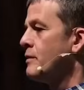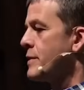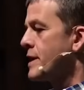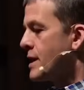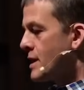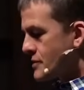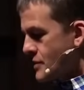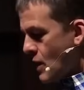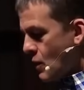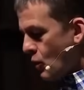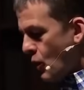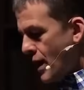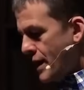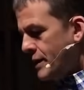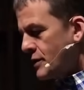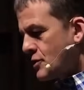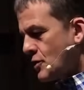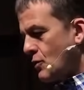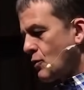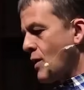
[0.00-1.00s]
because I
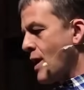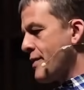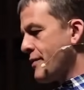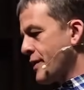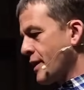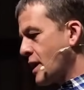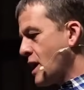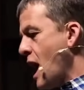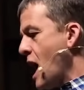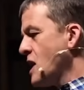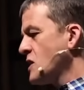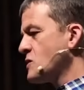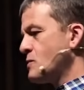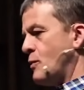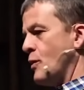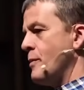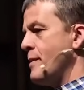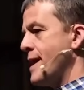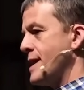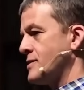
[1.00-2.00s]
wanted to run the
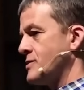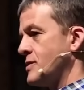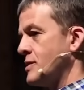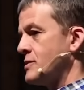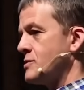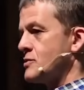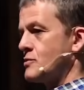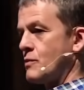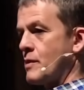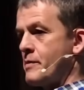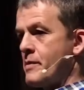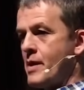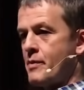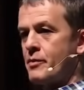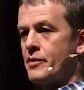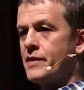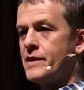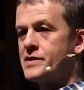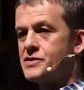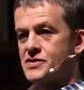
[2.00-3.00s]
gospel message.
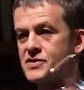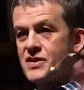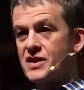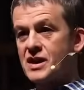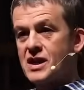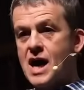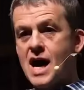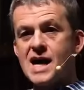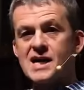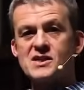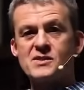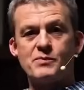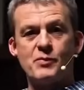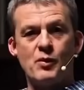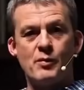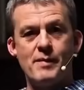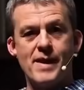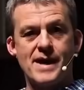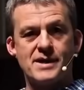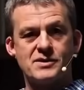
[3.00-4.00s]
Remember this, the
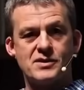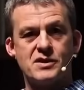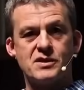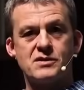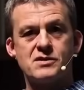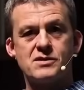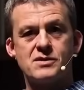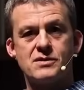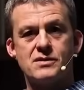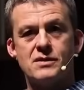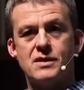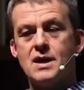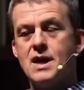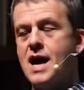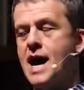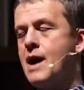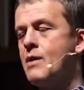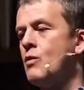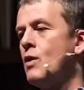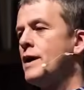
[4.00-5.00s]
gospel message.
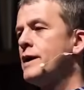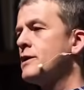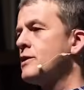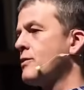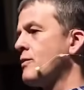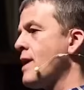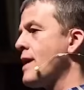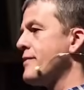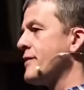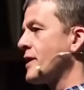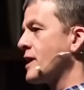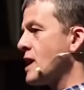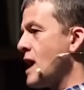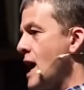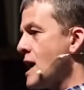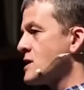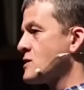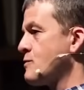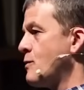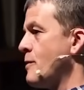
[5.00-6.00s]
I wanted to run the
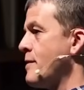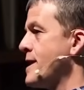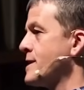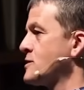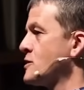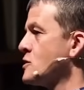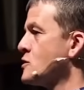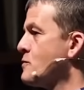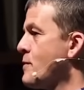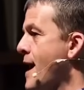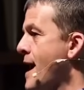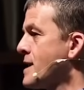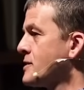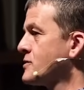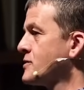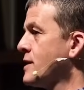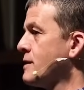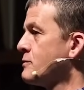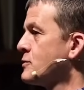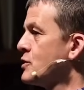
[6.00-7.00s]
gospel message
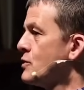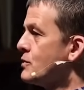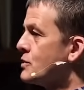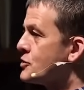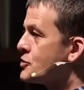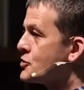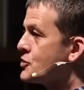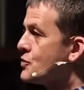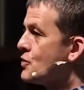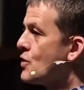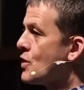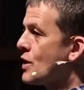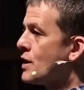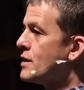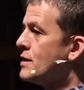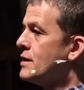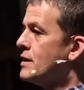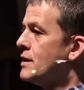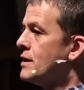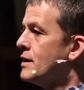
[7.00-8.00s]
past them to
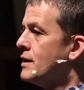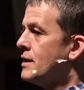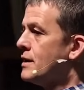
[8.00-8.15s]
ensure